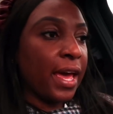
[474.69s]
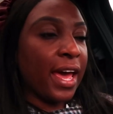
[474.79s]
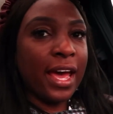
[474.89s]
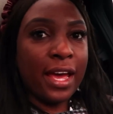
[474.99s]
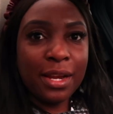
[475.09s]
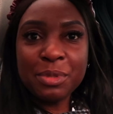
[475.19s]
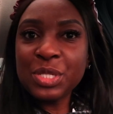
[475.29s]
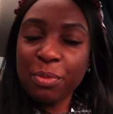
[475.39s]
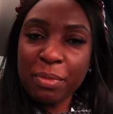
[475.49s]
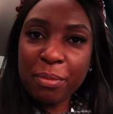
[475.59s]
and I'm
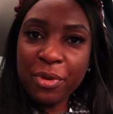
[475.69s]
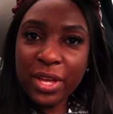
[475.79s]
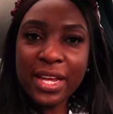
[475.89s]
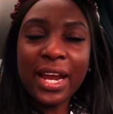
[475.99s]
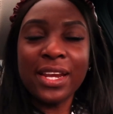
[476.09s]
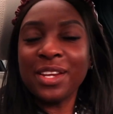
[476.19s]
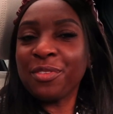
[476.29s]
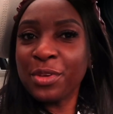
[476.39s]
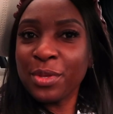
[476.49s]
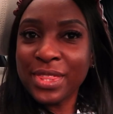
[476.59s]
just remembering that I need a
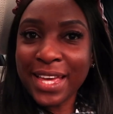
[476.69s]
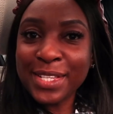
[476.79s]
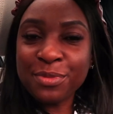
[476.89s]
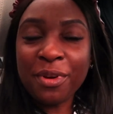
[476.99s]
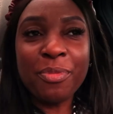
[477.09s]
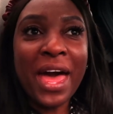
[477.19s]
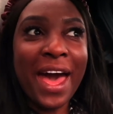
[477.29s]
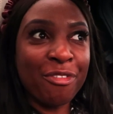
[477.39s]
few things from the